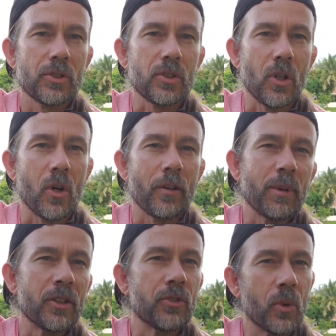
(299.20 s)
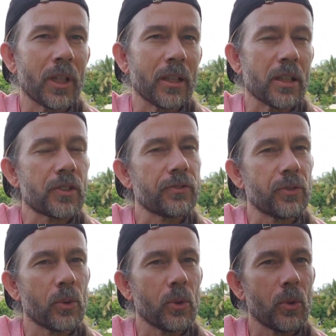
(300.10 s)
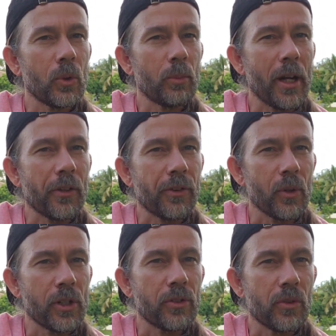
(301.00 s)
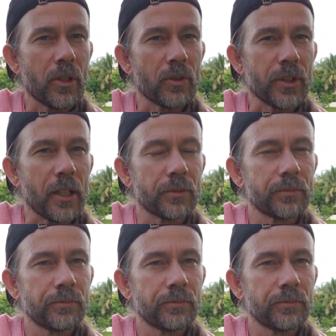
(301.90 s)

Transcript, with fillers: So I've been doing this for about 32 years now.